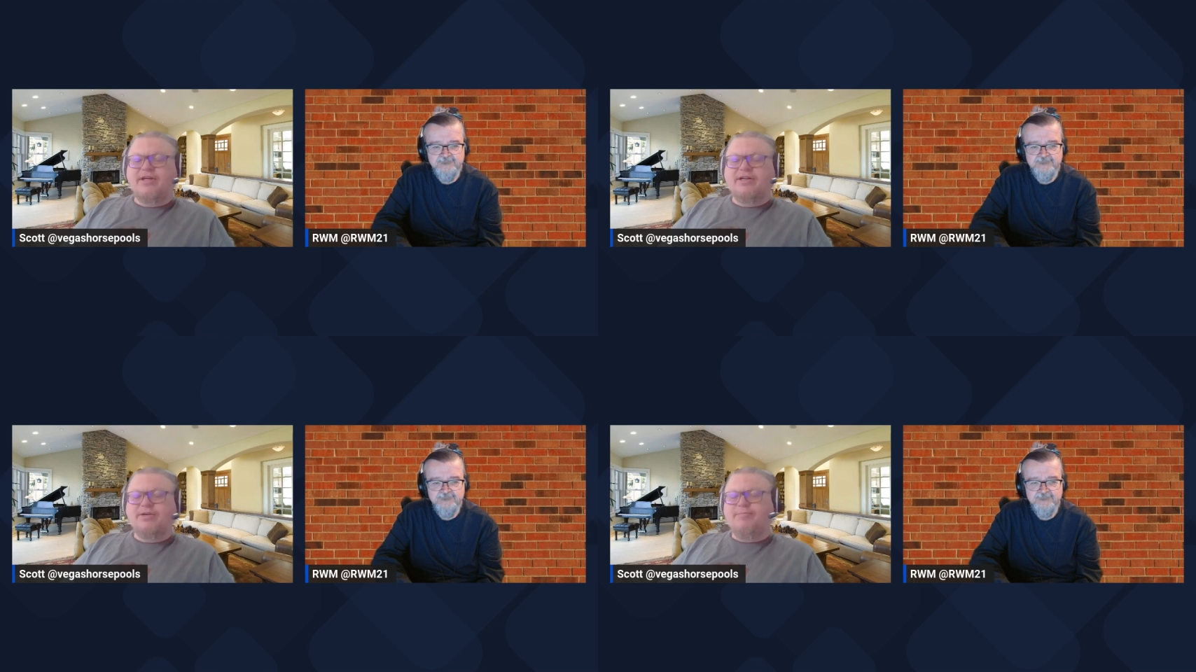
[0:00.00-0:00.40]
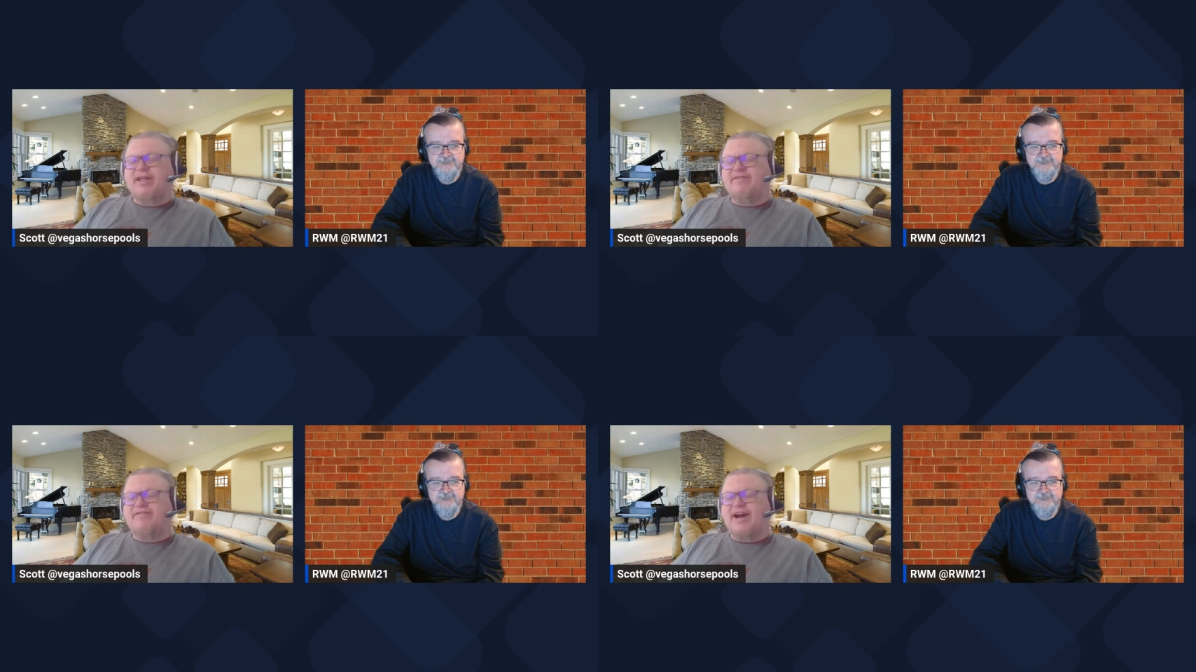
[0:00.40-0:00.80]
Speaker 1: to be
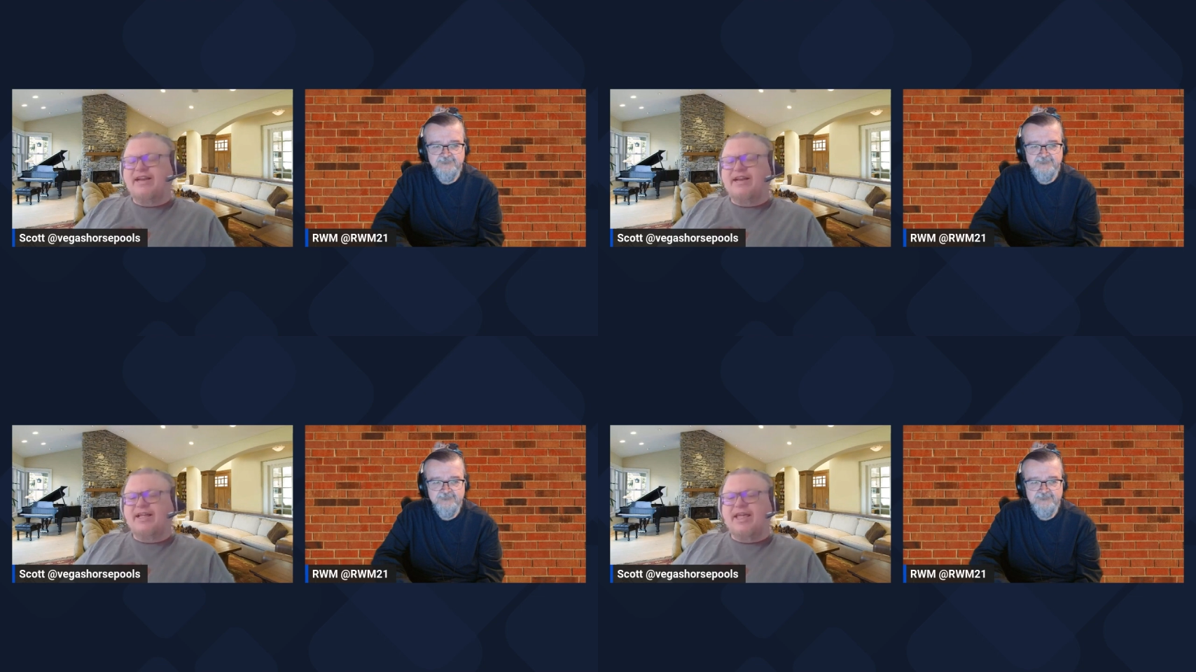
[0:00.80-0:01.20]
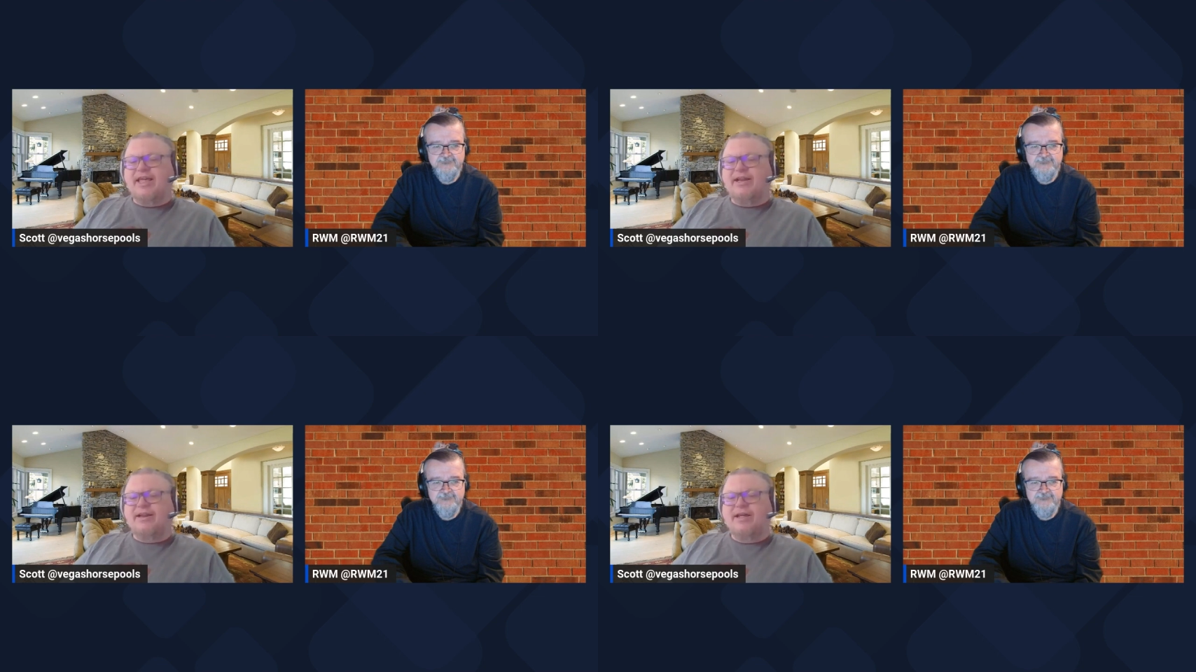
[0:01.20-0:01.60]
invited
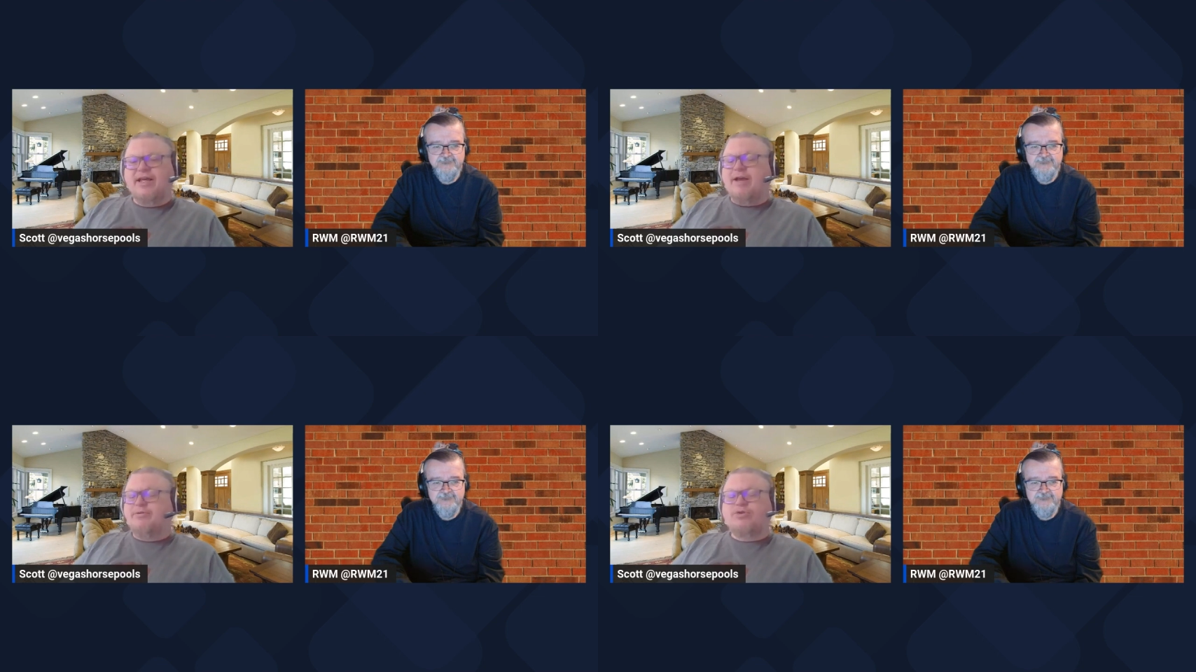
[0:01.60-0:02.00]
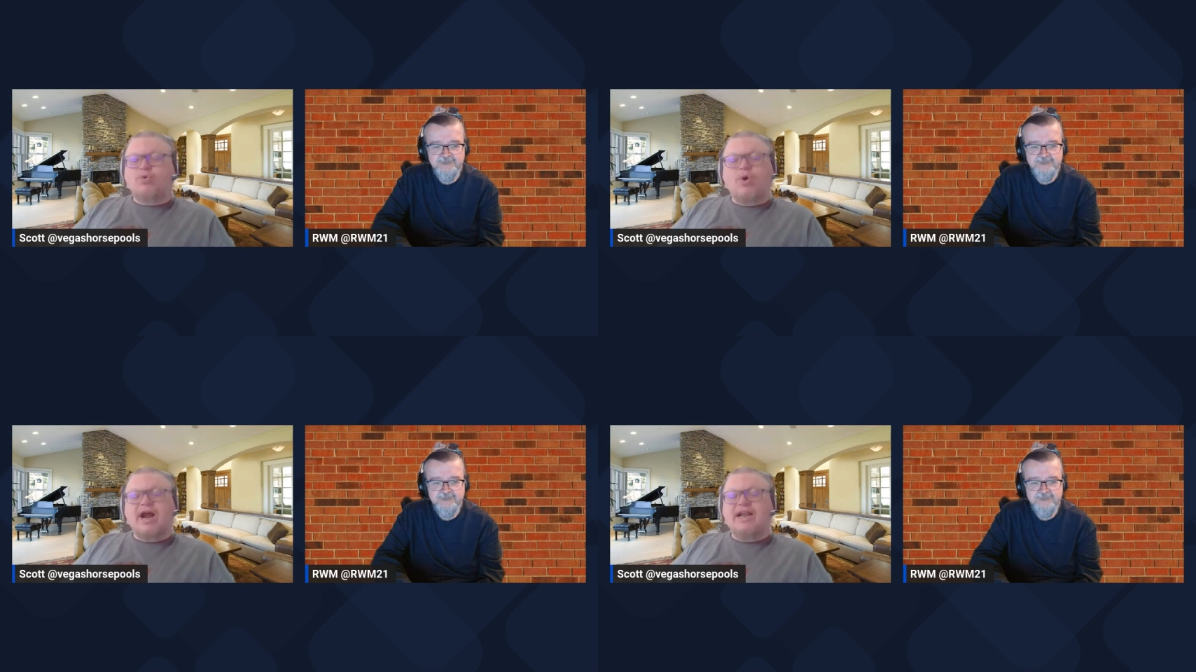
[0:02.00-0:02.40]
again. It was
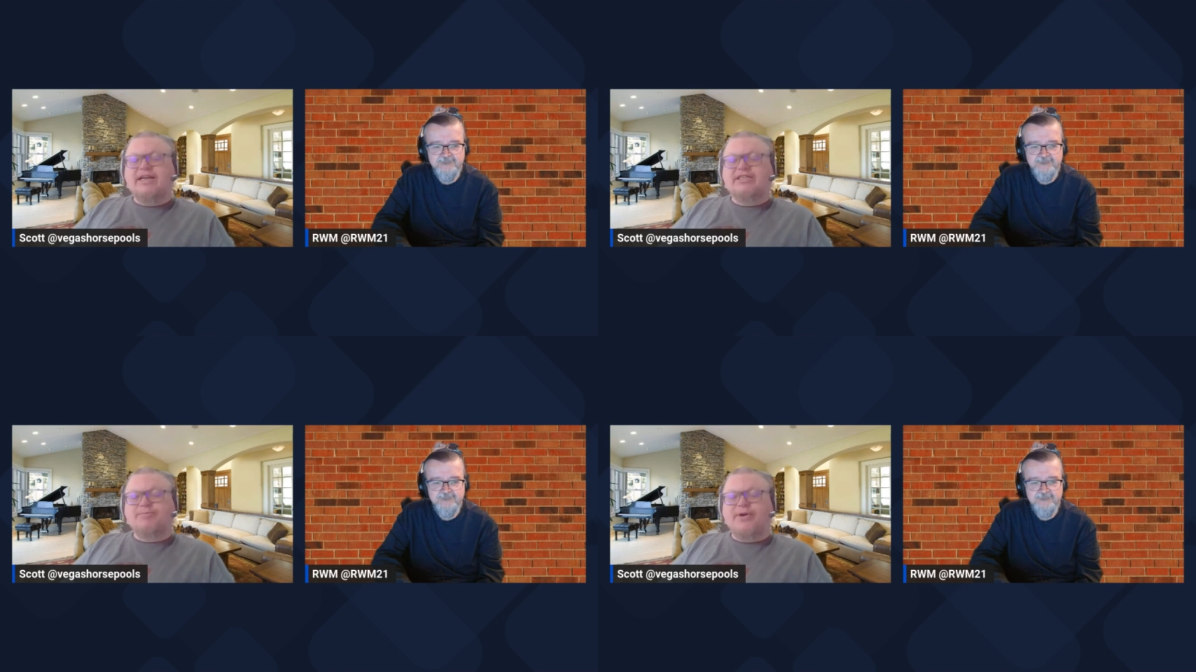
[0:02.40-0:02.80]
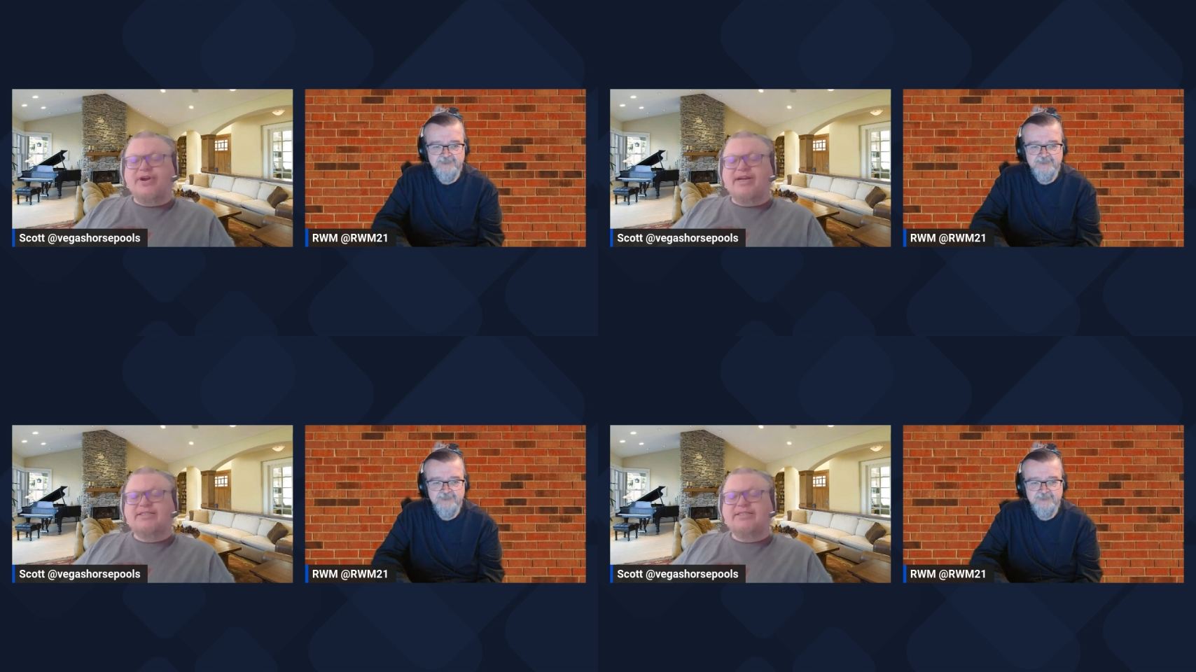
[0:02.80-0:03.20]
quite an
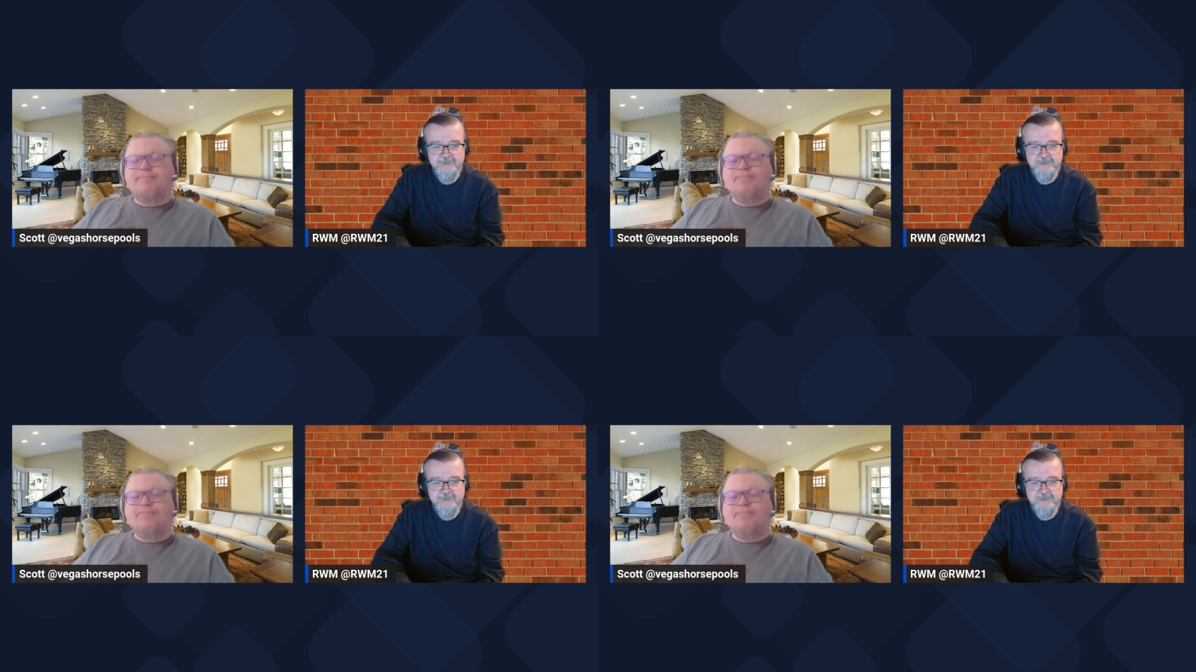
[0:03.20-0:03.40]
experience,